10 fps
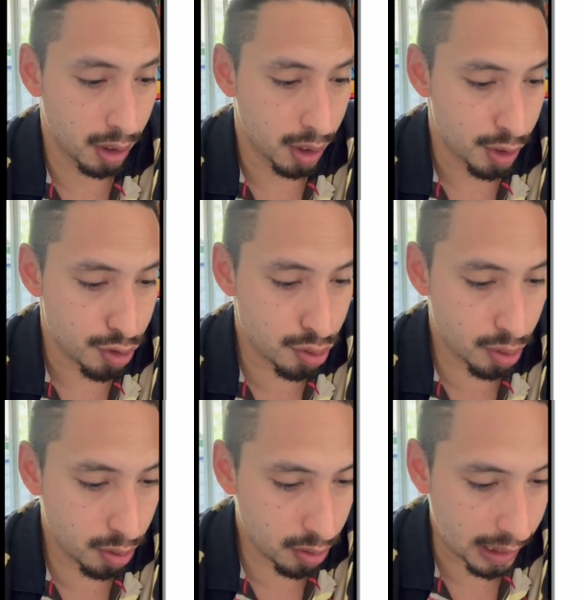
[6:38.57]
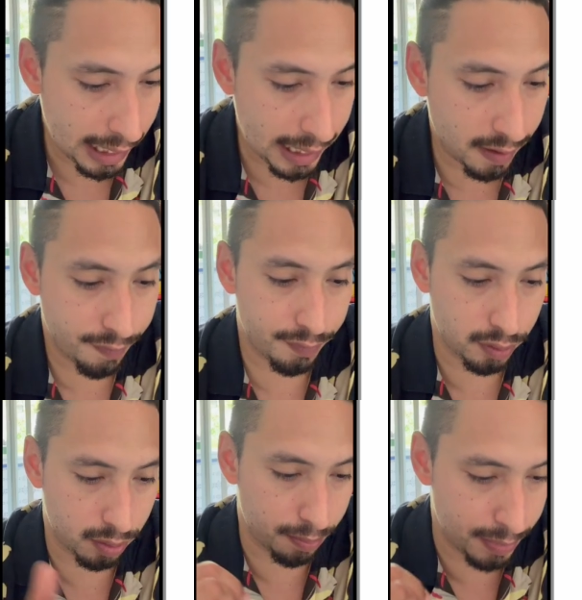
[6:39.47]
should have
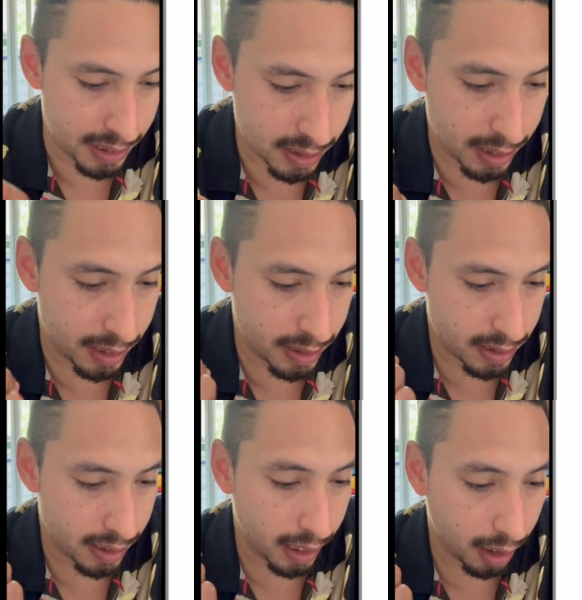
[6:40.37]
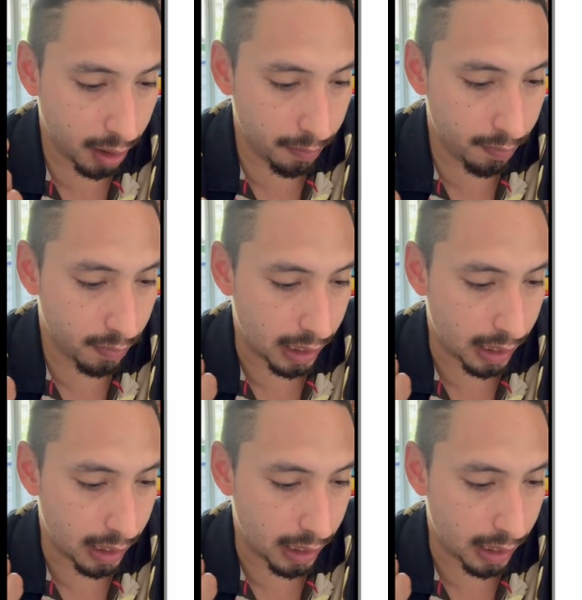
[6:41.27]
business name,